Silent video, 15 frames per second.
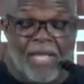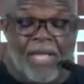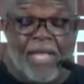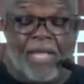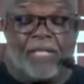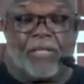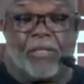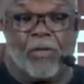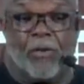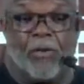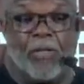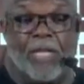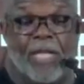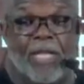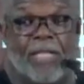And
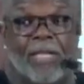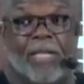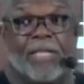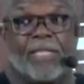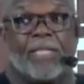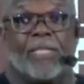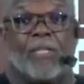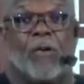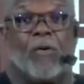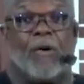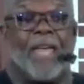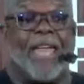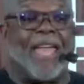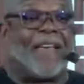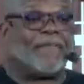so he doesn't
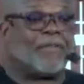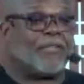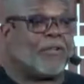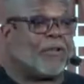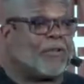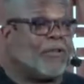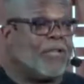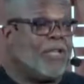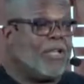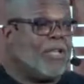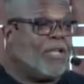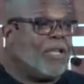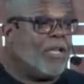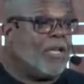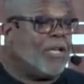go after
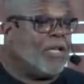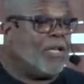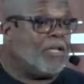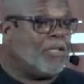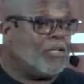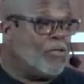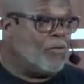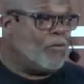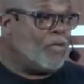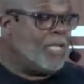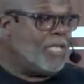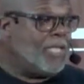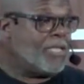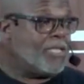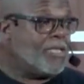you. He
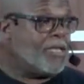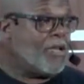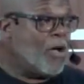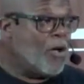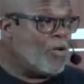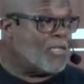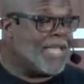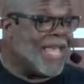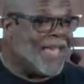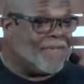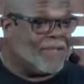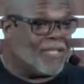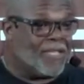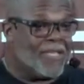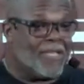doesn't cause
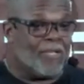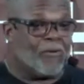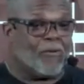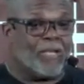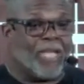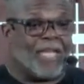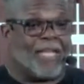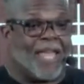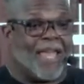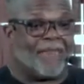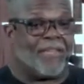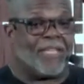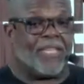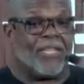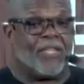havoc and create
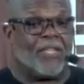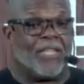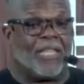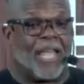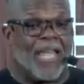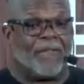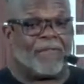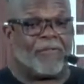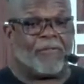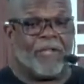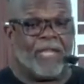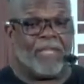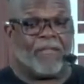havoc in your life, create